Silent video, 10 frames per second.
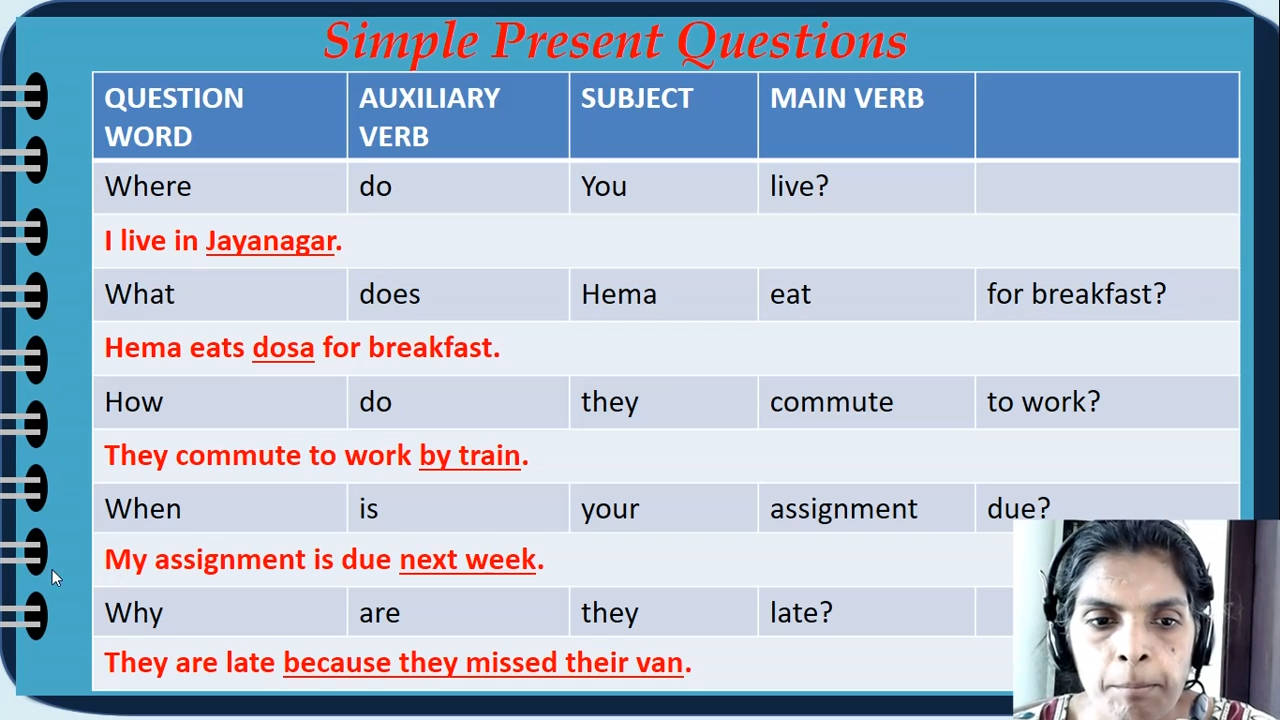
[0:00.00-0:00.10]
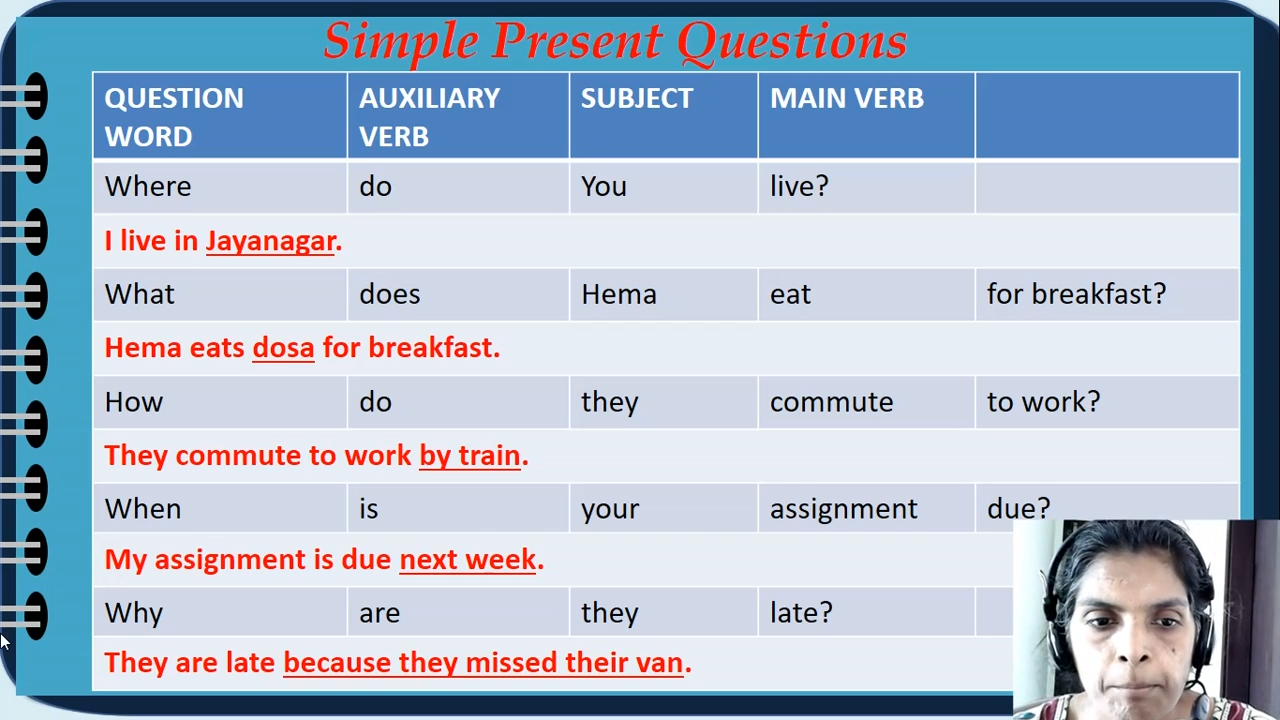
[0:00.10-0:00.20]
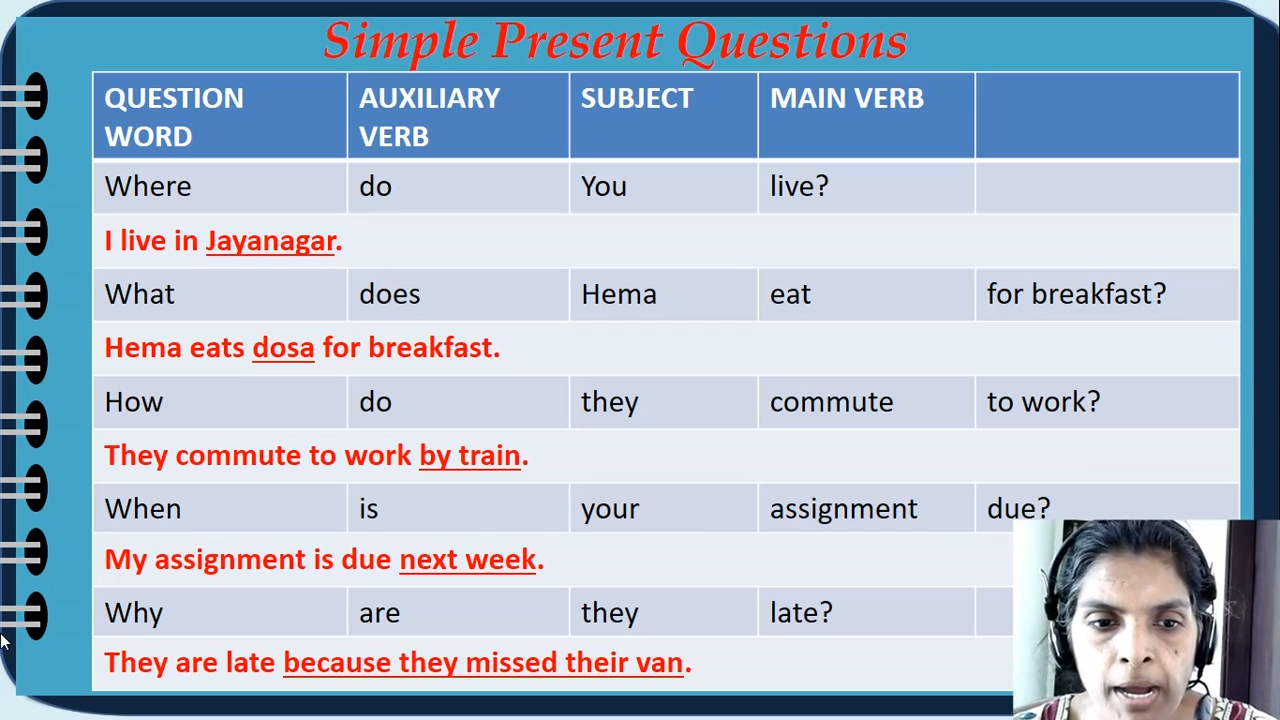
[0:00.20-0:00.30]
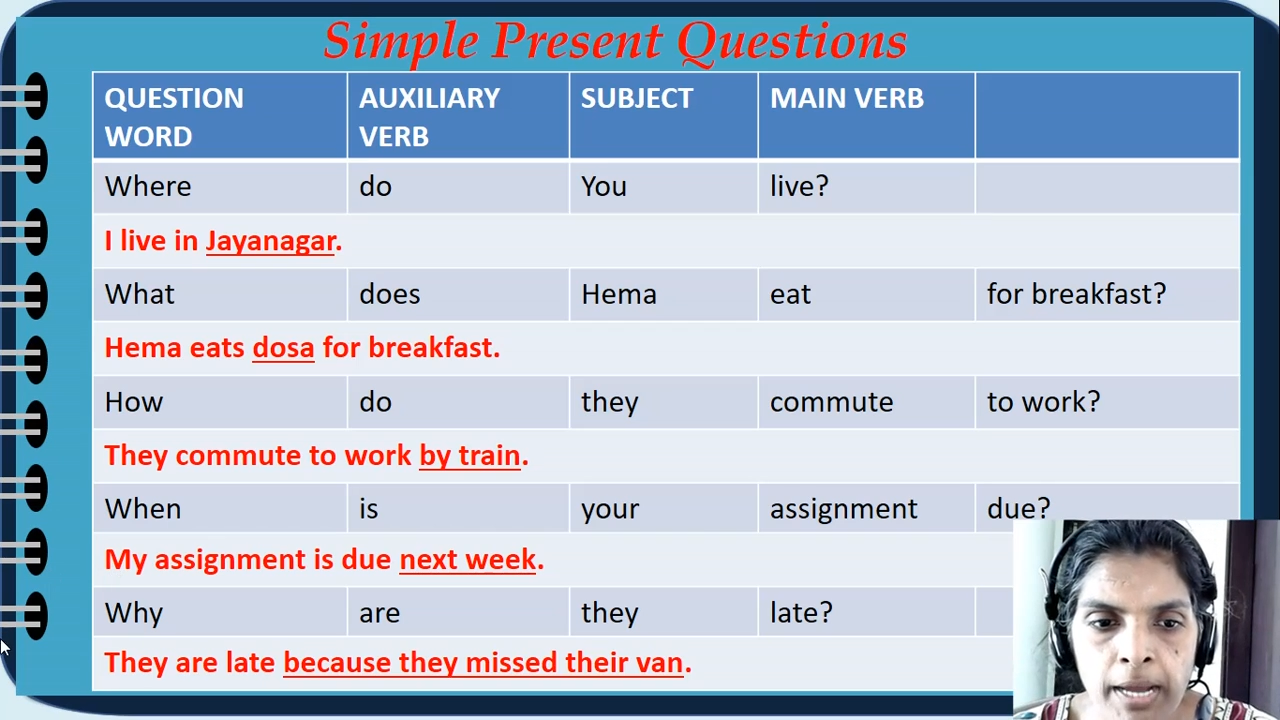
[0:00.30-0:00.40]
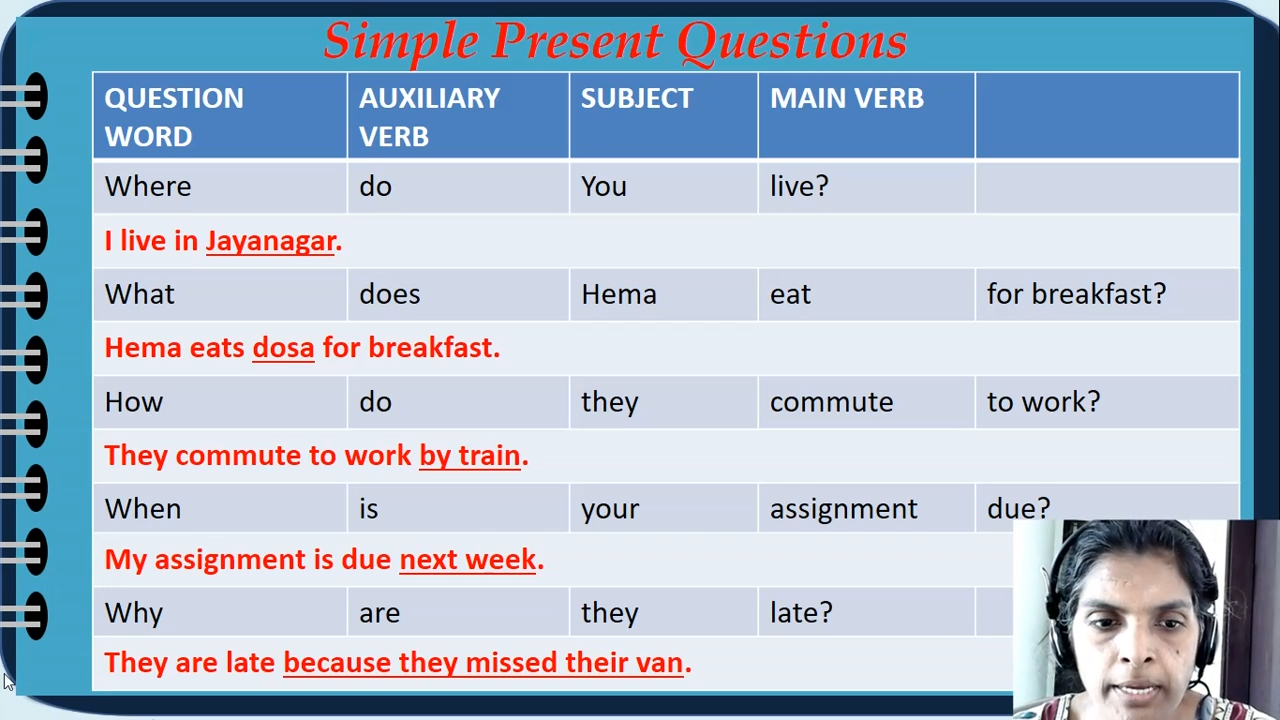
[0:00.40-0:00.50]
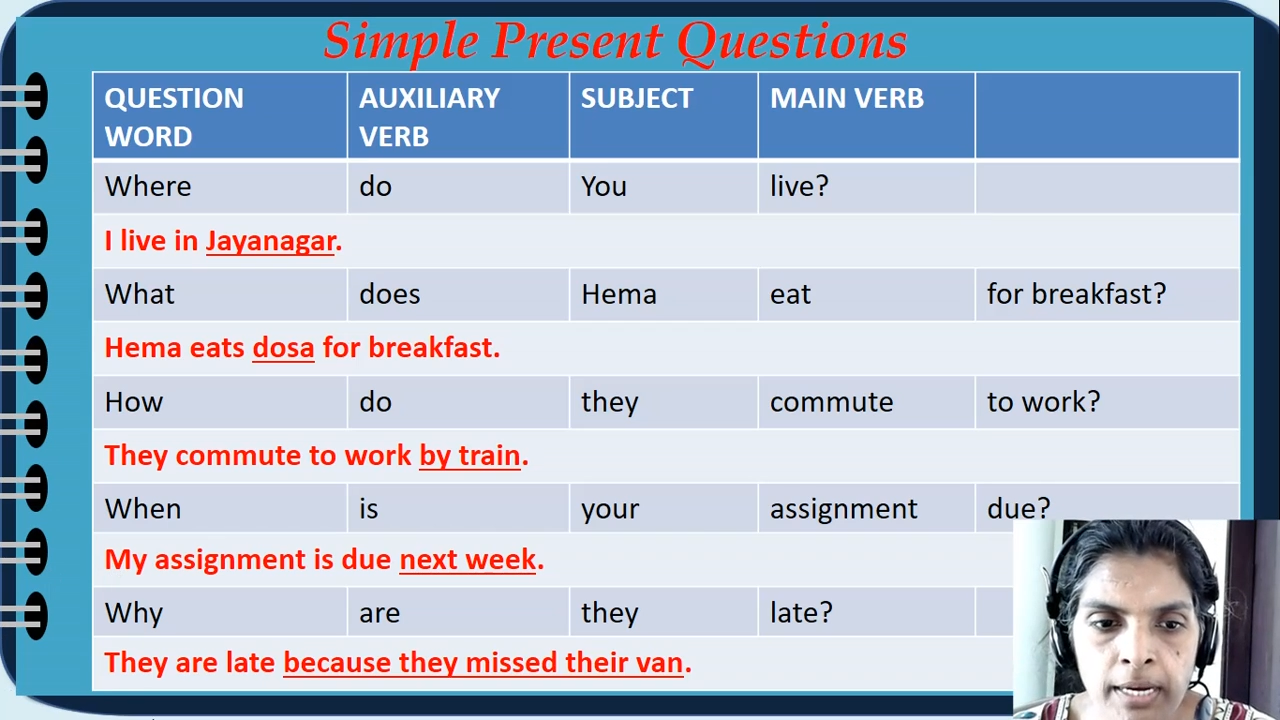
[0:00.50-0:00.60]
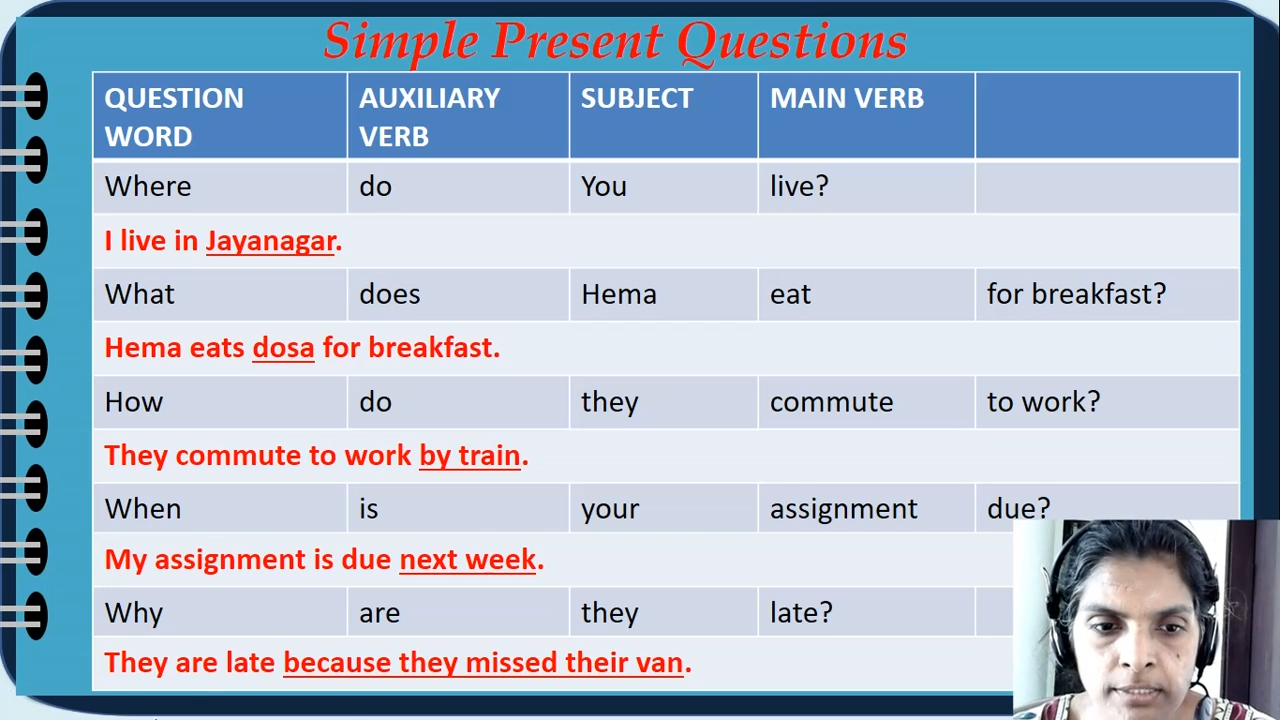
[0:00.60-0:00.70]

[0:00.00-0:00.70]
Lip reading: My